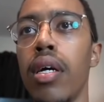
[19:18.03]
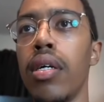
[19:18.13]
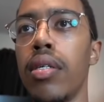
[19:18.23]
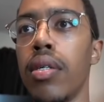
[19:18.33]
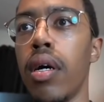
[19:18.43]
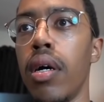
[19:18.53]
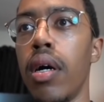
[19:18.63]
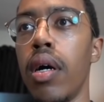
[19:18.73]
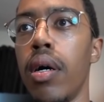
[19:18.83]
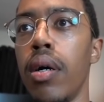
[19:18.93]
Fox.
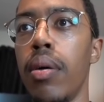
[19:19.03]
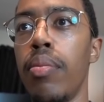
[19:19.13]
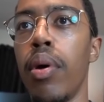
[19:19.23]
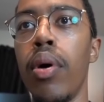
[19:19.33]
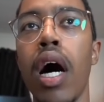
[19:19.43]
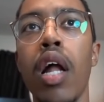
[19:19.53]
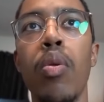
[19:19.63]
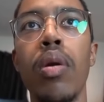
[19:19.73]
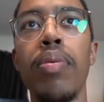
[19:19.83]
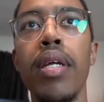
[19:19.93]
A bear. Oh, I don't
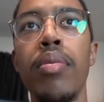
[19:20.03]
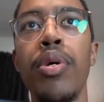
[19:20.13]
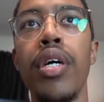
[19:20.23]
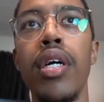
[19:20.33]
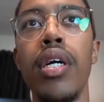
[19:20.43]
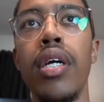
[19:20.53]
want to play no more.